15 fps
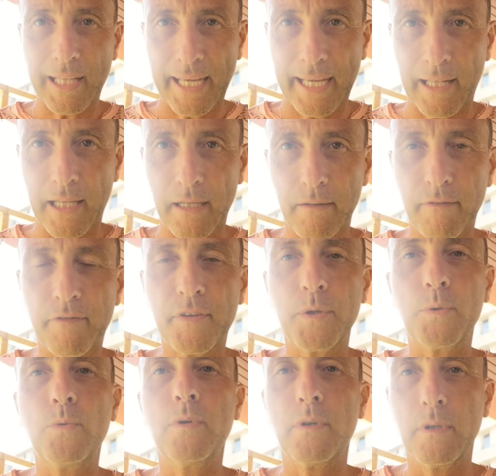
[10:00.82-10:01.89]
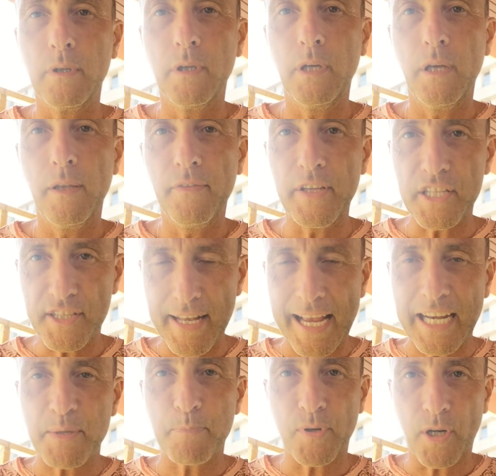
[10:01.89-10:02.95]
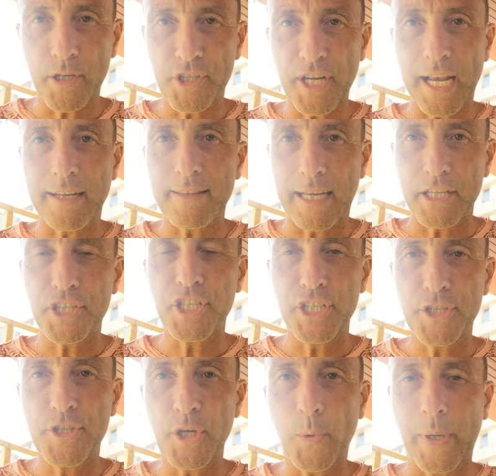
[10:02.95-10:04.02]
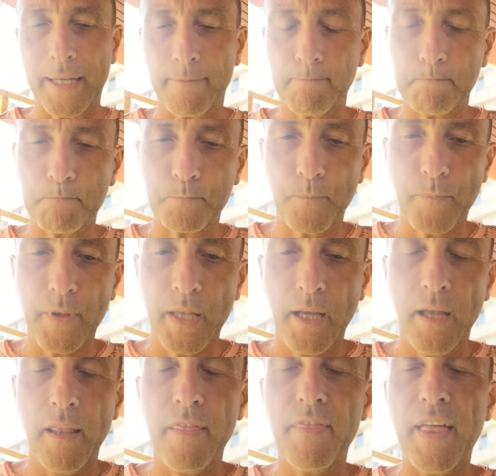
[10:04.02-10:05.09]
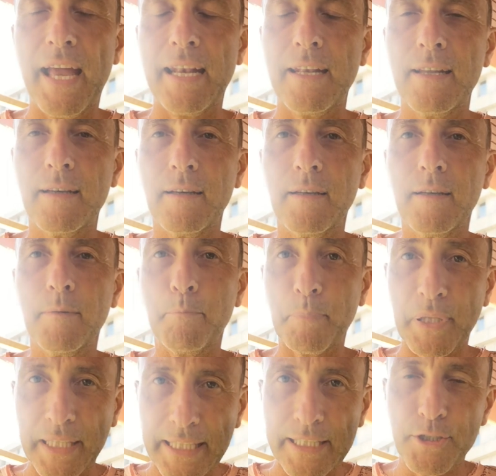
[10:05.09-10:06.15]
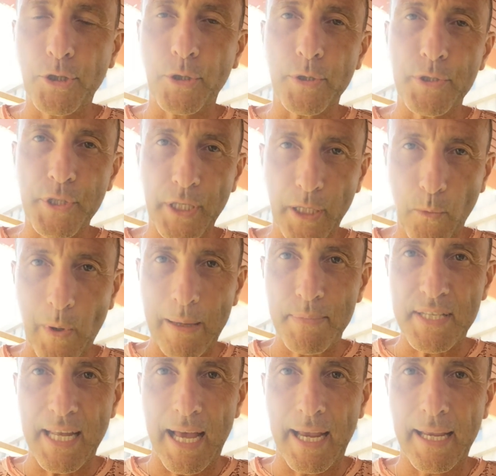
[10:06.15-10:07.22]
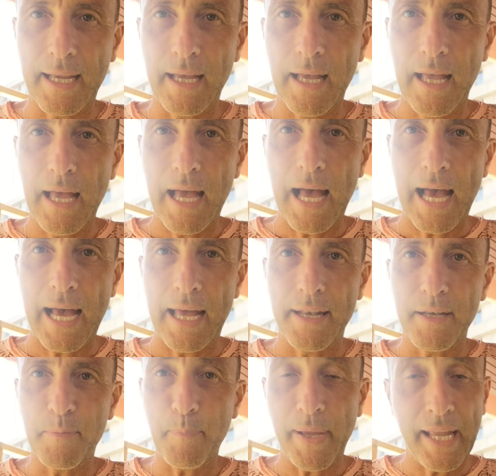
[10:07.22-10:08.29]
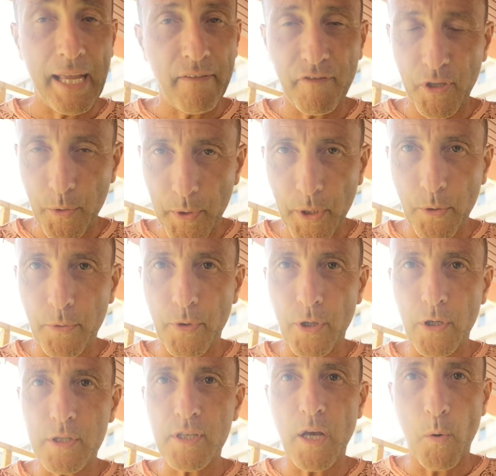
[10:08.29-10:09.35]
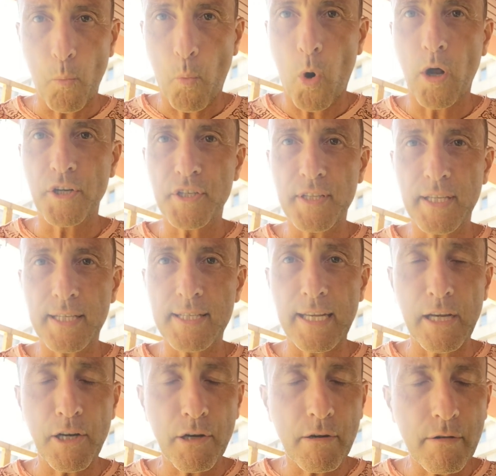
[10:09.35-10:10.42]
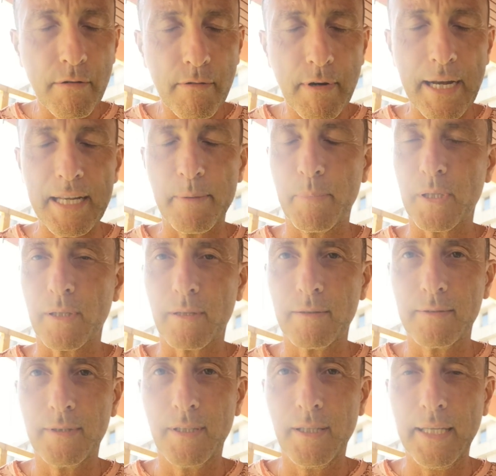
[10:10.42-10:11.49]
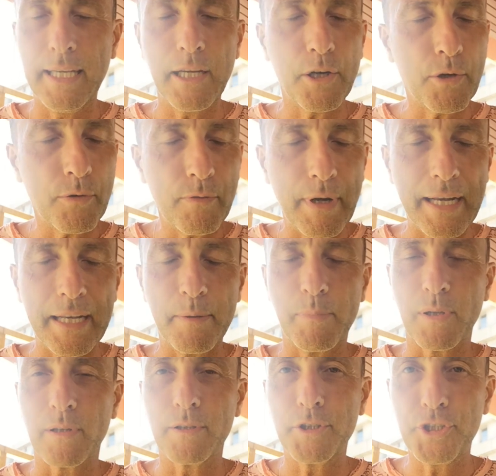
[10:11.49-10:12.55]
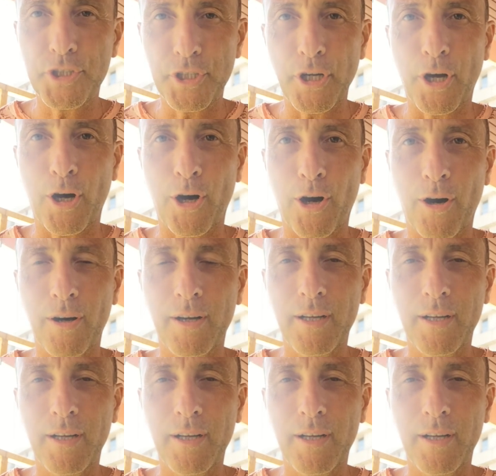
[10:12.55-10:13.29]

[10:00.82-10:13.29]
Leila through this next project that she's doing, then please go to her website and pay a few euros and watch this incredible, incredible short